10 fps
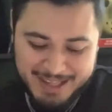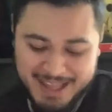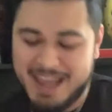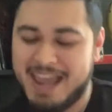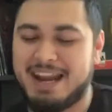
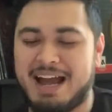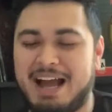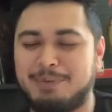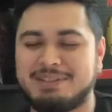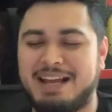And I
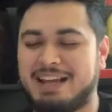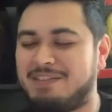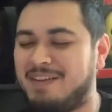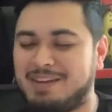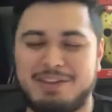was like, if I
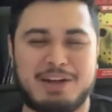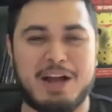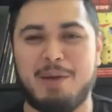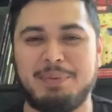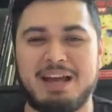find another
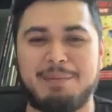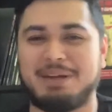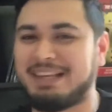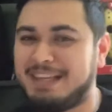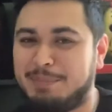copy, I'm gonna
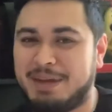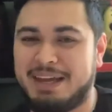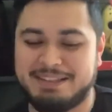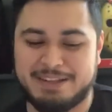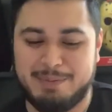keep it, it's
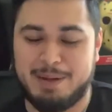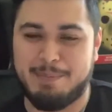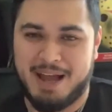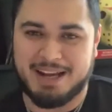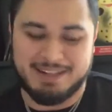gonna be mine.